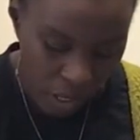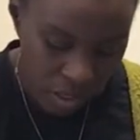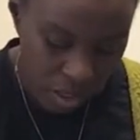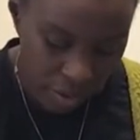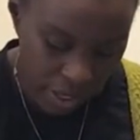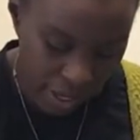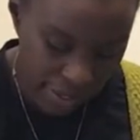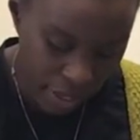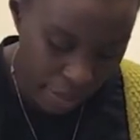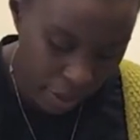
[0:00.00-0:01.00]
So yes,
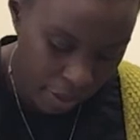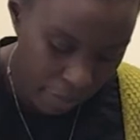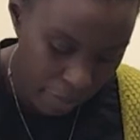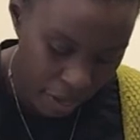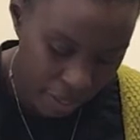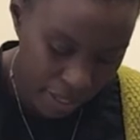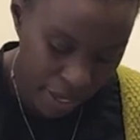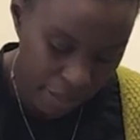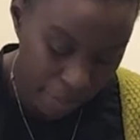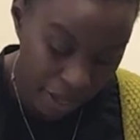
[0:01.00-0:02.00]
American
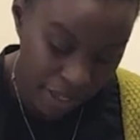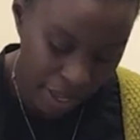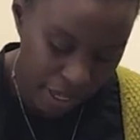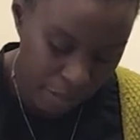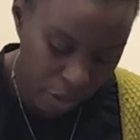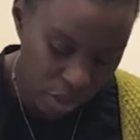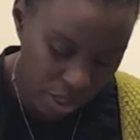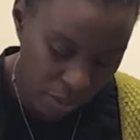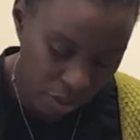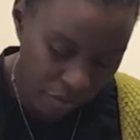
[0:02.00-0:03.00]
pancakes, because
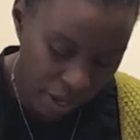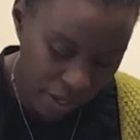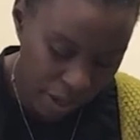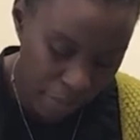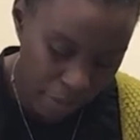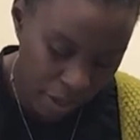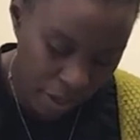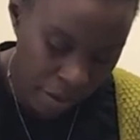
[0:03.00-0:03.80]
they would have had a big